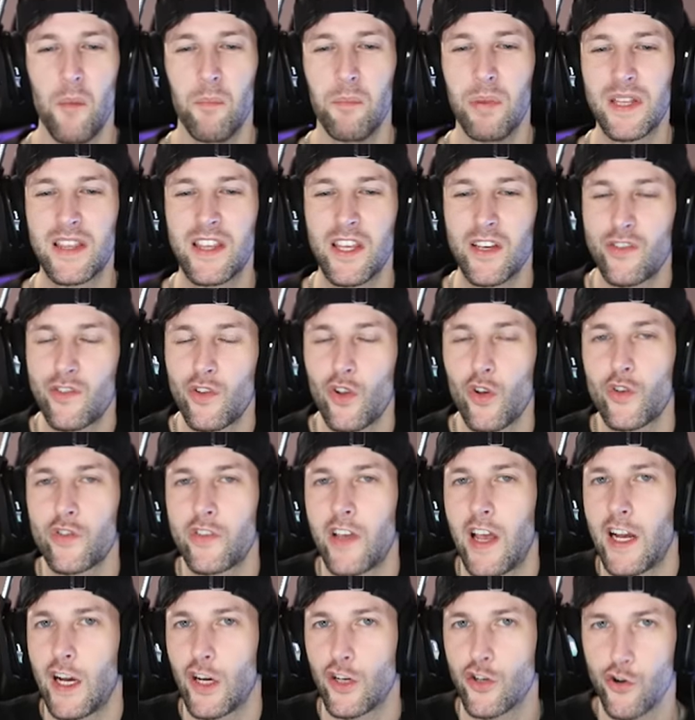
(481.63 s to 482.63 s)
But this
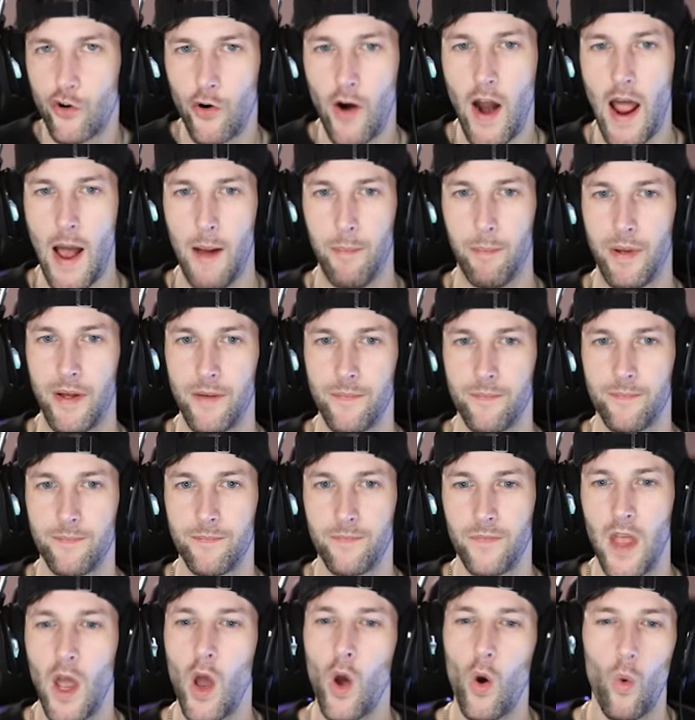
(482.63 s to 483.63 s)
looks like a trap.
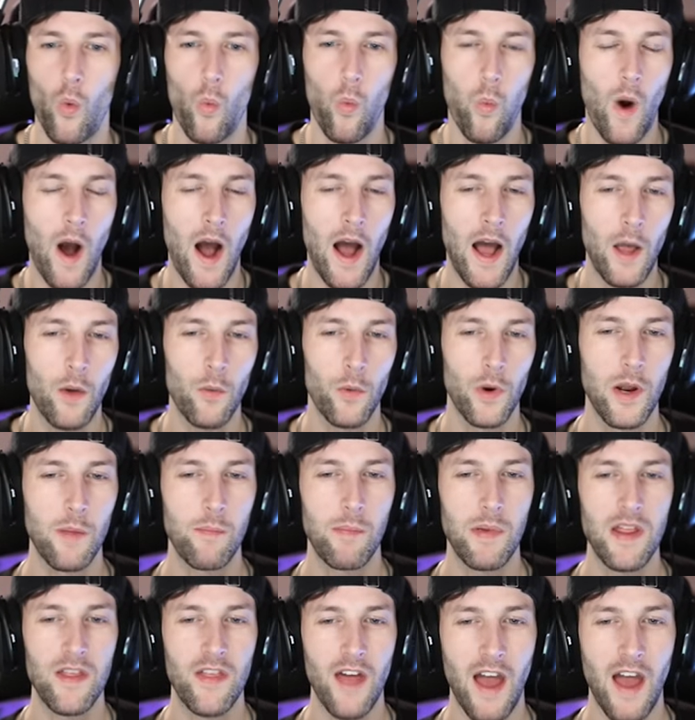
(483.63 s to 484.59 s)
Why would it be